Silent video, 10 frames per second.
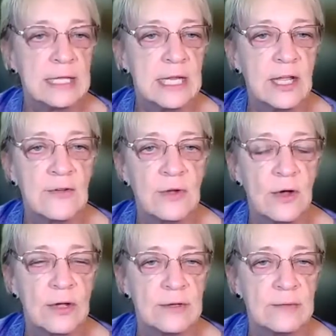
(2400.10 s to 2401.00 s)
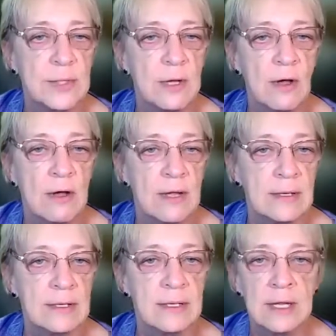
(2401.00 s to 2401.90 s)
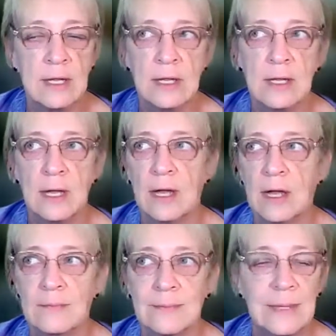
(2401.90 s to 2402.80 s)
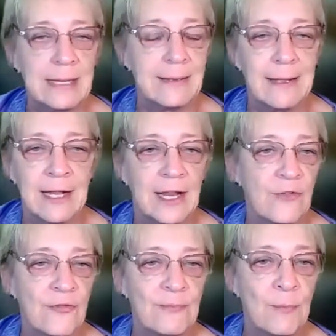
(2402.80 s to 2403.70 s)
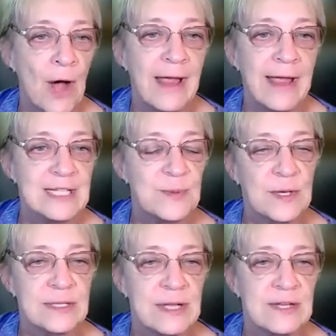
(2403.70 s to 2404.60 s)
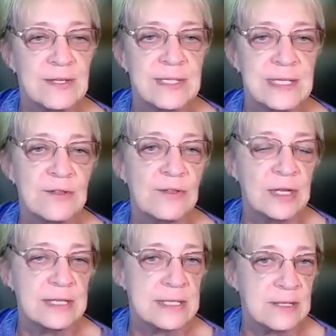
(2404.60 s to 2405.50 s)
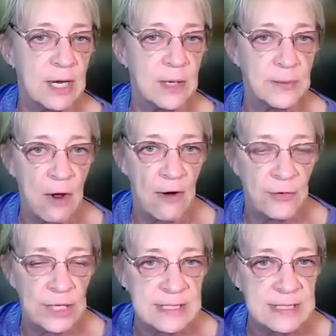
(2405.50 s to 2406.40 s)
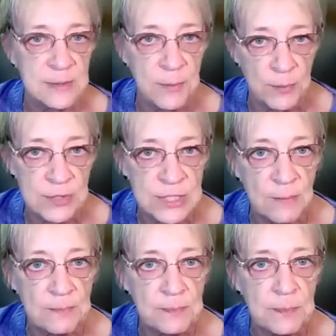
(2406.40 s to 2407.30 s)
and Lee have gone beyond any of my expectations and the things that they're able to offer us in the membership.